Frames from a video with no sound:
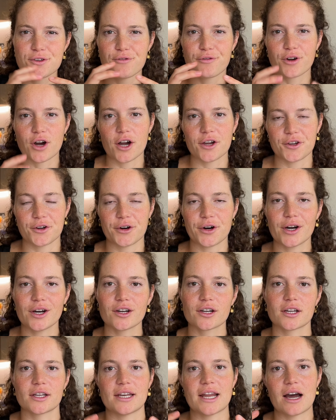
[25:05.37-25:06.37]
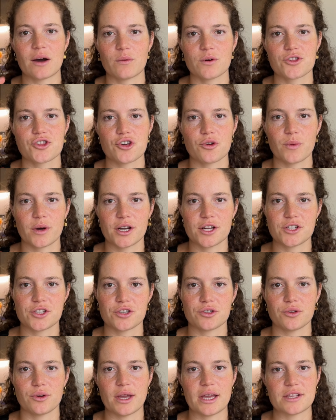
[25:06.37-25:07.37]
you've got your hook. Now what you want to
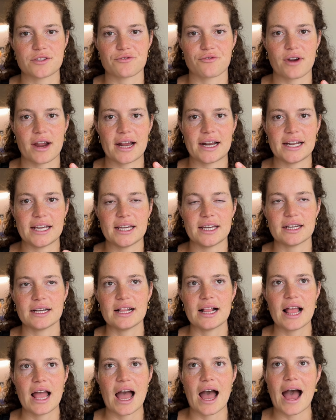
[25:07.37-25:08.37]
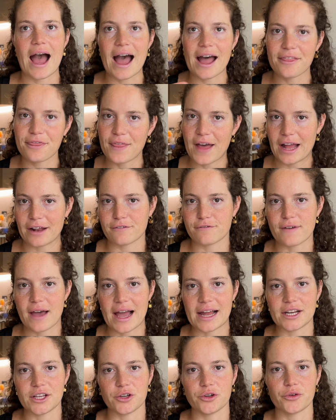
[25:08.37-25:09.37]
do is really add that
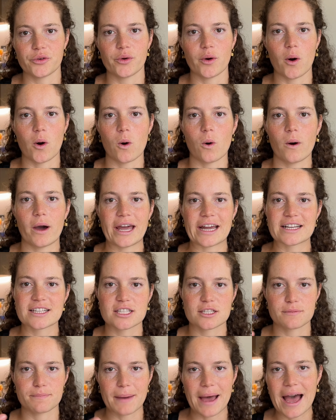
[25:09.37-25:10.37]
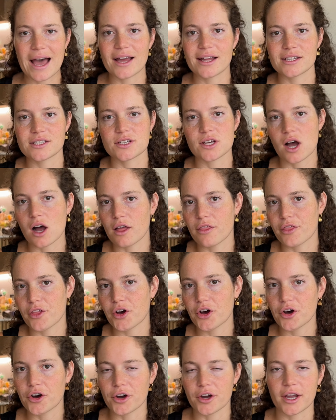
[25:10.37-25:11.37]
value or expand on the
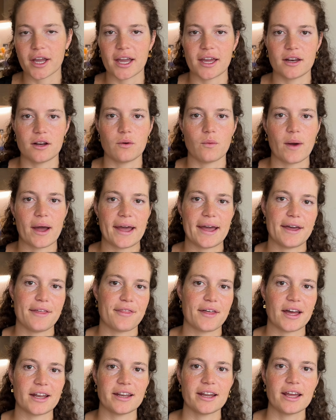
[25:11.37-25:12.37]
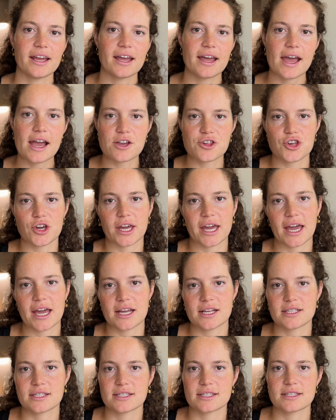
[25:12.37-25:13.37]
hook in a way that
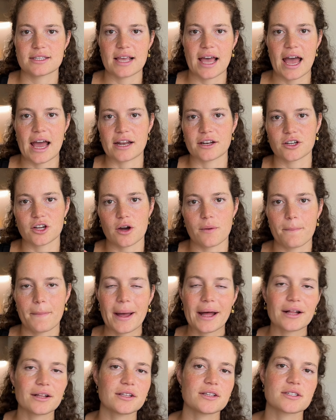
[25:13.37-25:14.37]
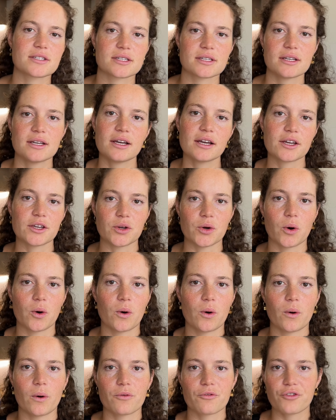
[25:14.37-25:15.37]
educates and compels
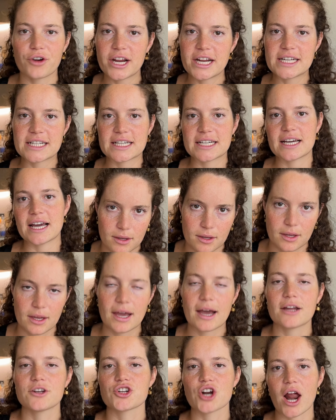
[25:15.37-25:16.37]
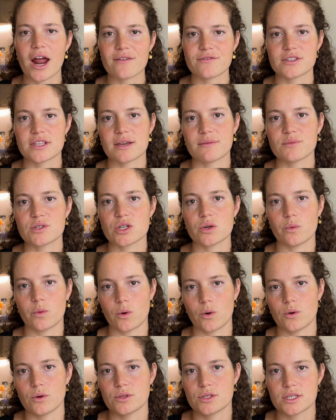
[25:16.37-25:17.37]
your reader and drives them
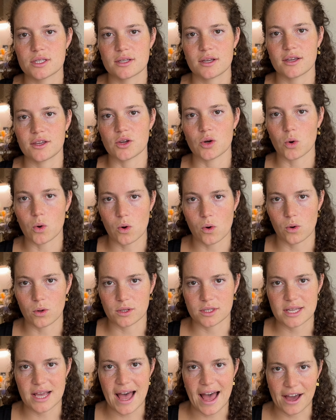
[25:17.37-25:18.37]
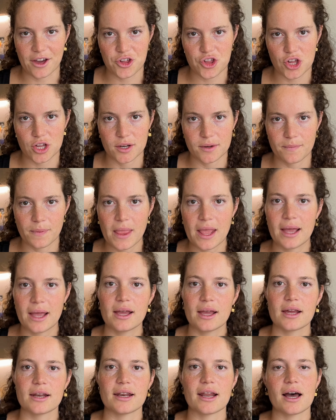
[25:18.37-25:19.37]
towards your call to action.
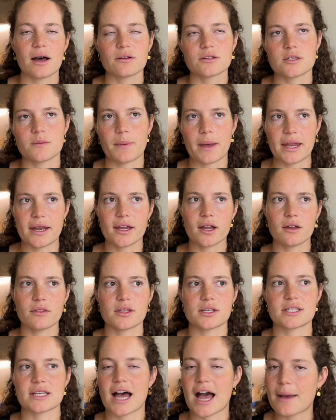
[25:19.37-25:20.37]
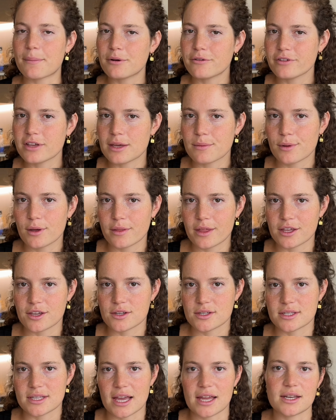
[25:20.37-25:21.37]
Now, depending on the type of email that you're
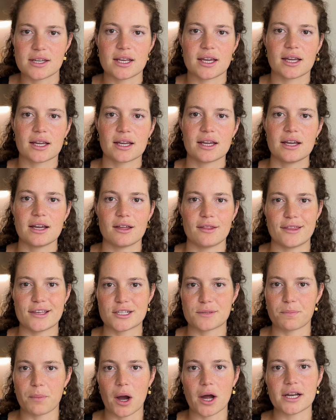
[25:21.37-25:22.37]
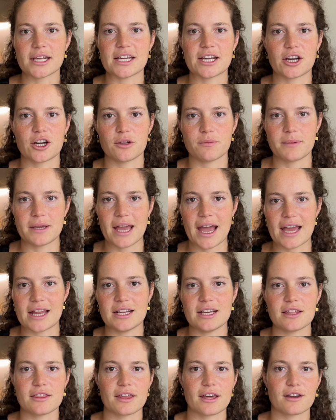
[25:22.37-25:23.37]
sending, this body could be
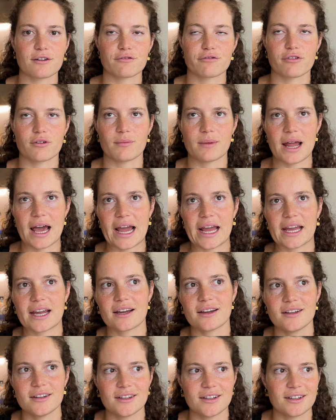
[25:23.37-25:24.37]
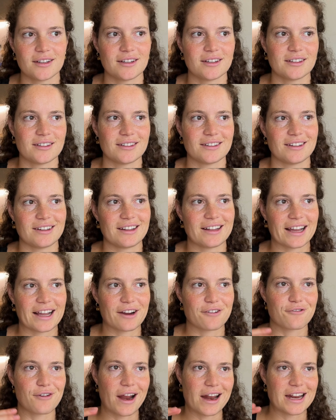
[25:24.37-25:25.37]
anything from like a
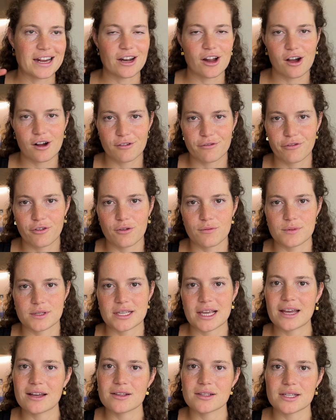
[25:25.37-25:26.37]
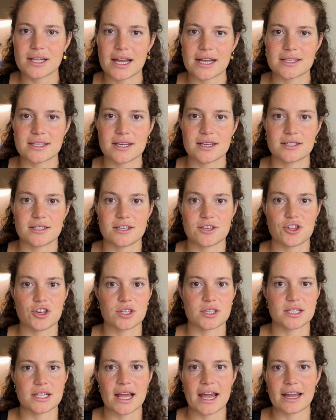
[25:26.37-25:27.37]
really long form sales letter to
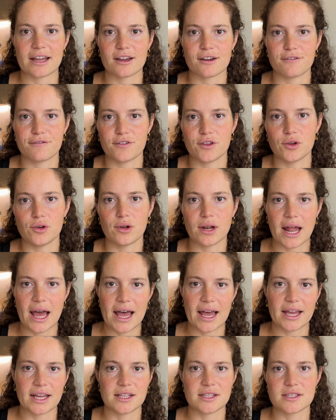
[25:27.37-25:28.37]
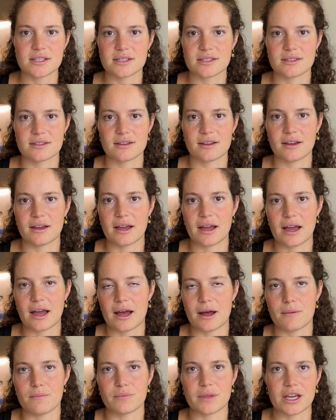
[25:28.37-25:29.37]
just like a few lines
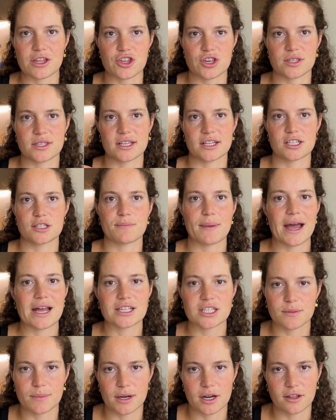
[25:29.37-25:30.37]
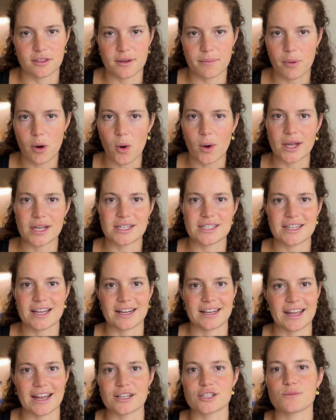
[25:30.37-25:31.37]
that just expands a bit on the point
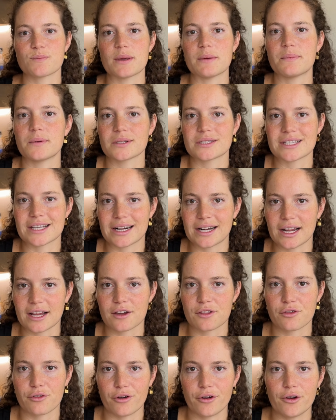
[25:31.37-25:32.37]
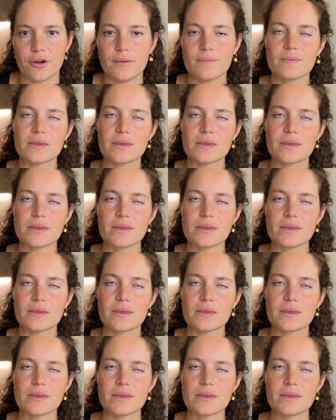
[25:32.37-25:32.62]
and gets people to click through.